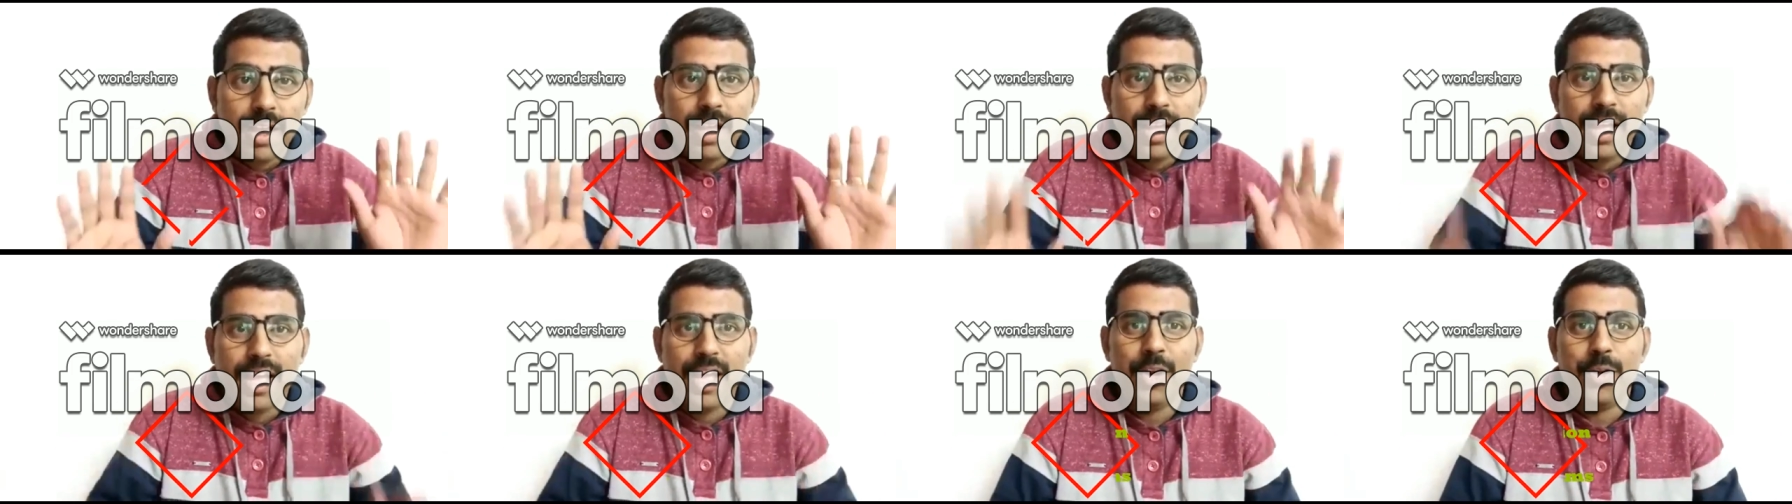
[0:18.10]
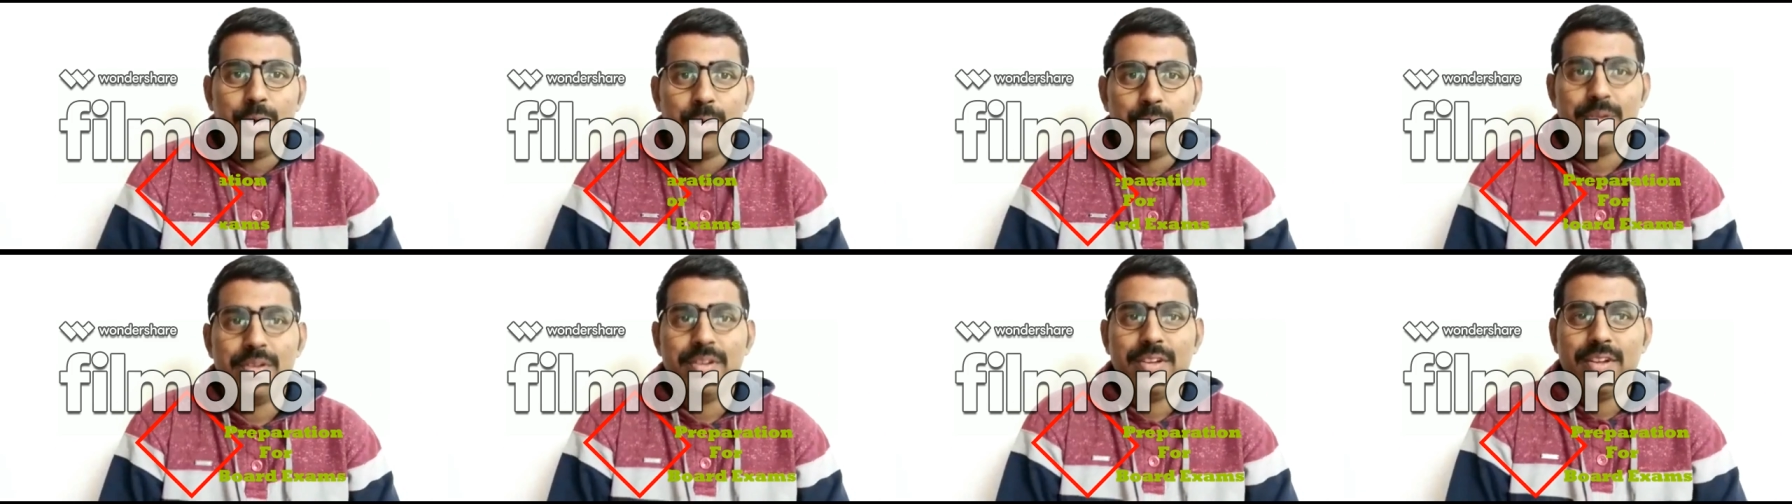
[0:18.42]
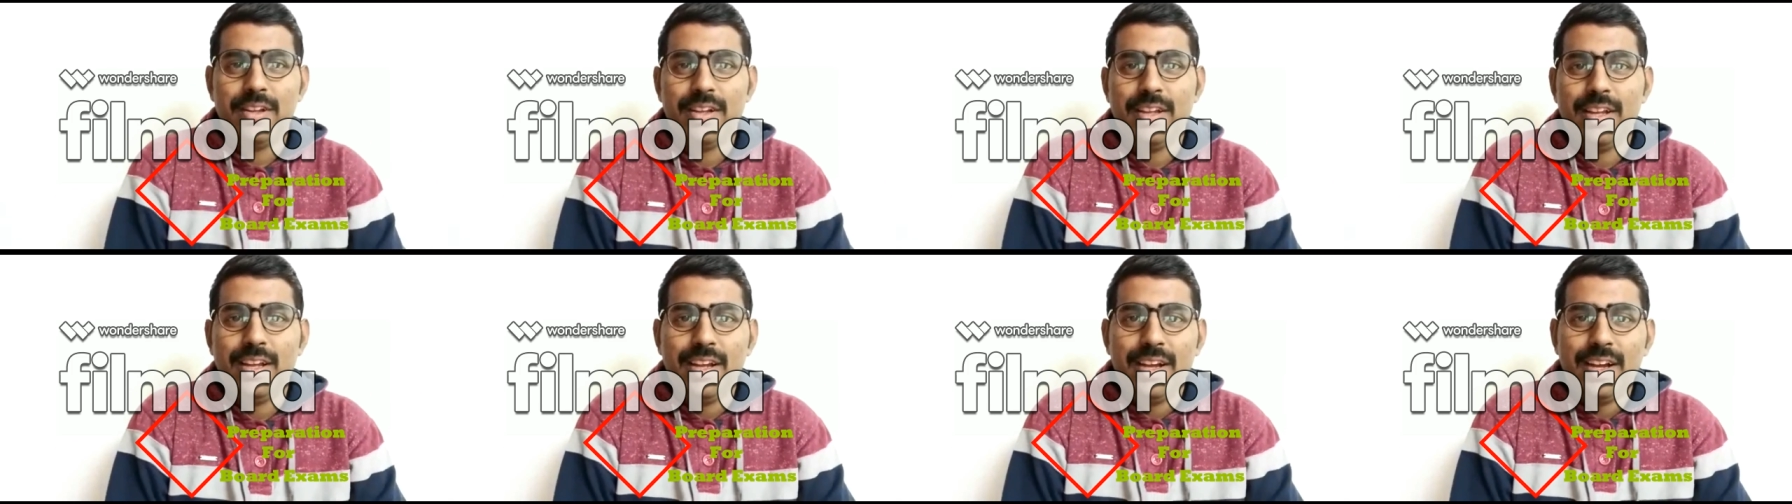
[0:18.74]
Hello,
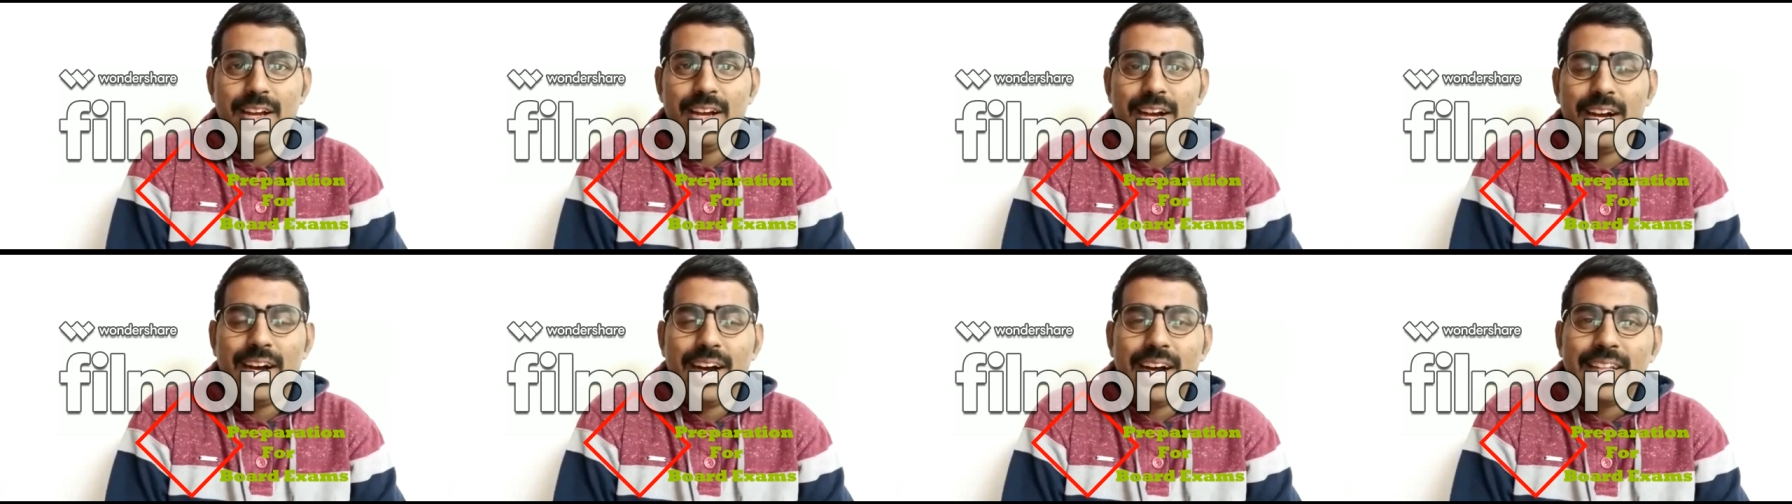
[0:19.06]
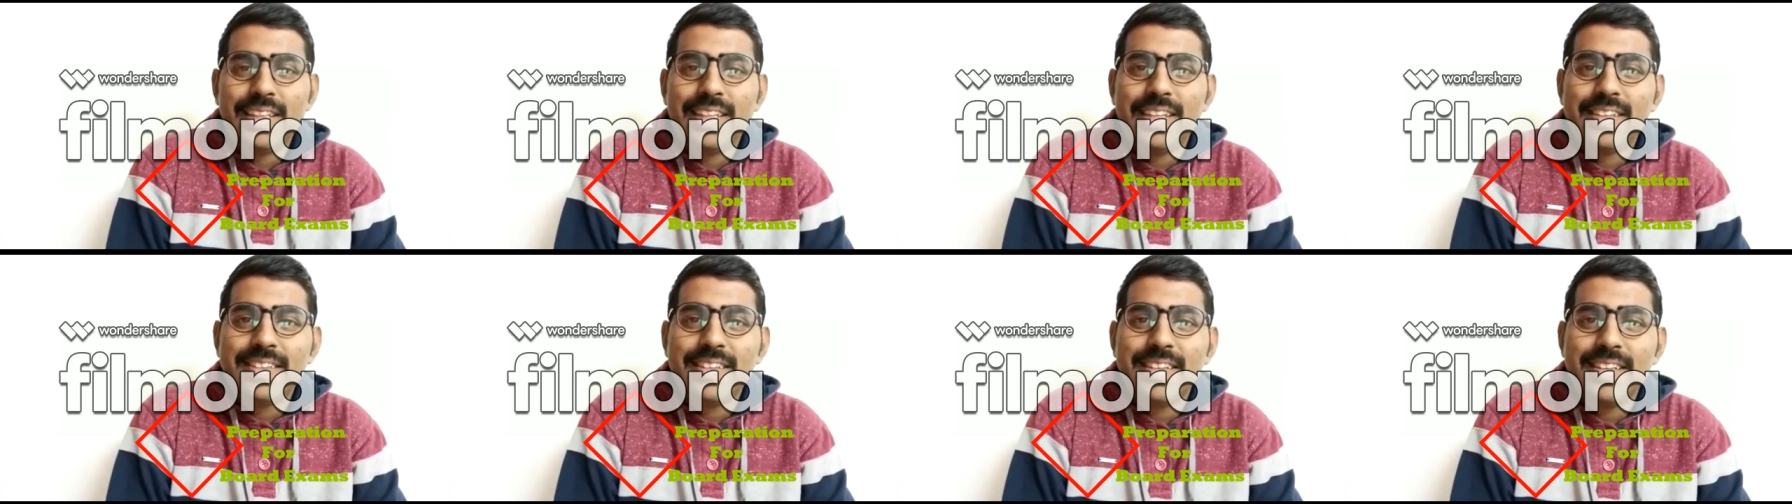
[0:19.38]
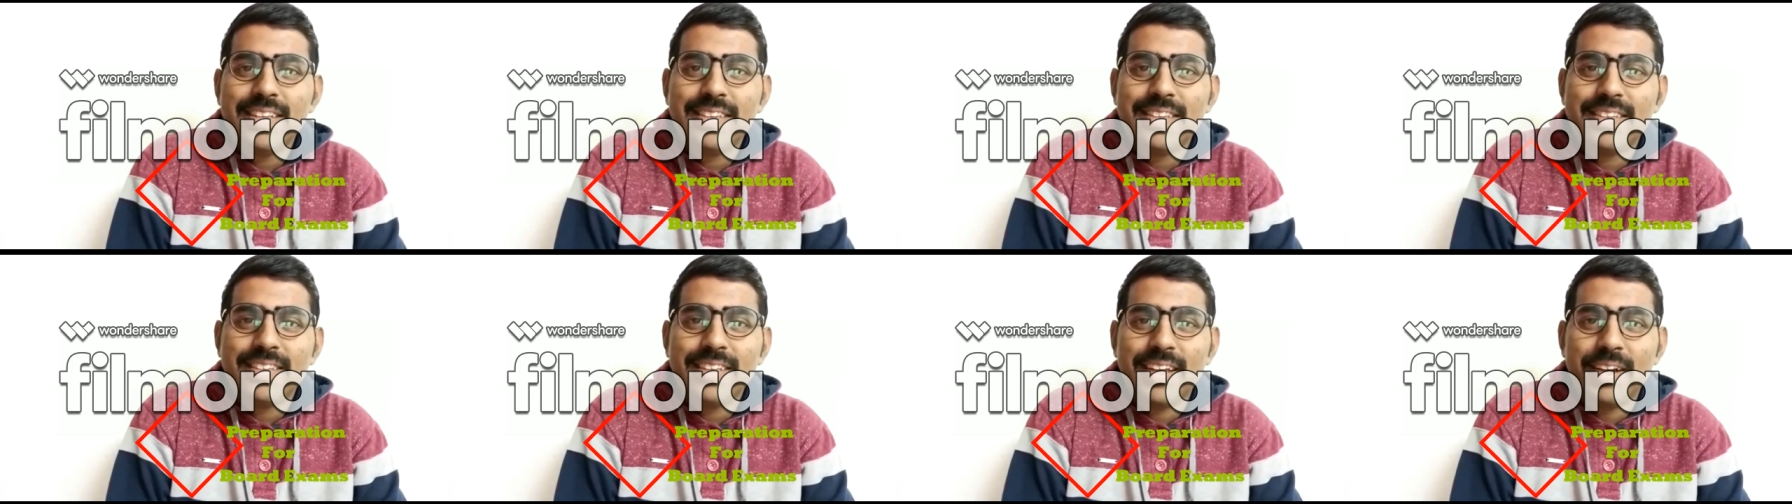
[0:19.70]
uh, this
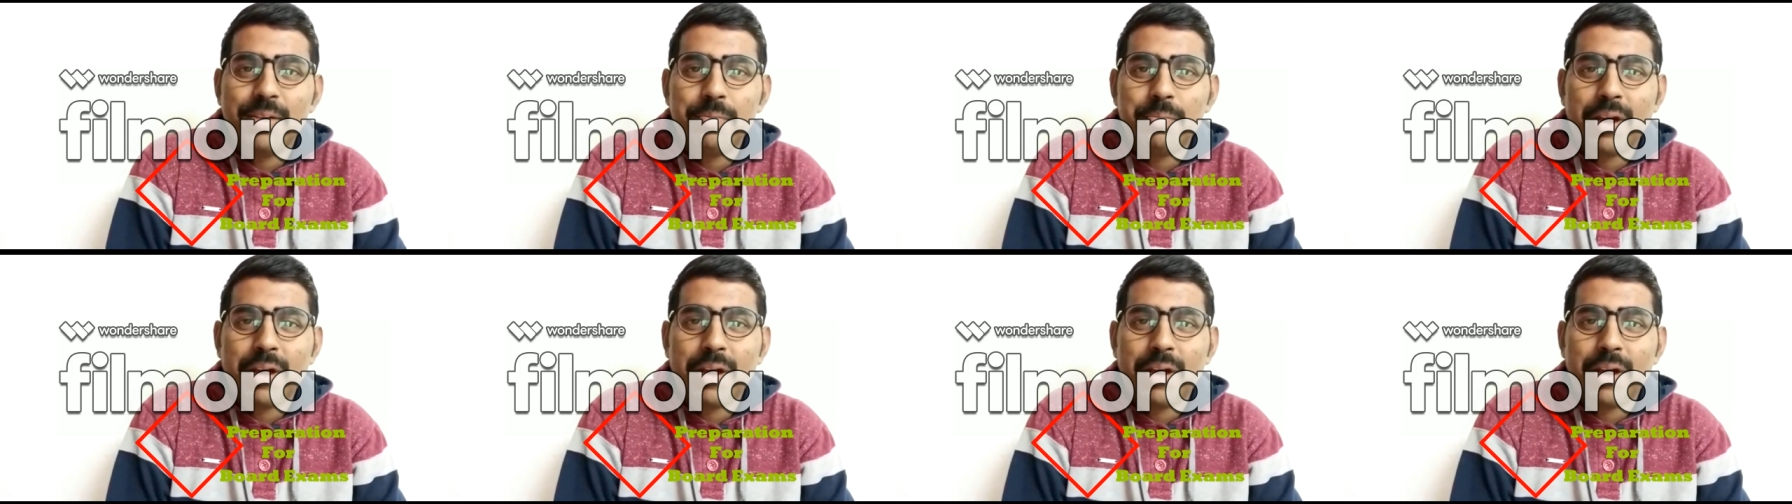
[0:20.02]
is uh,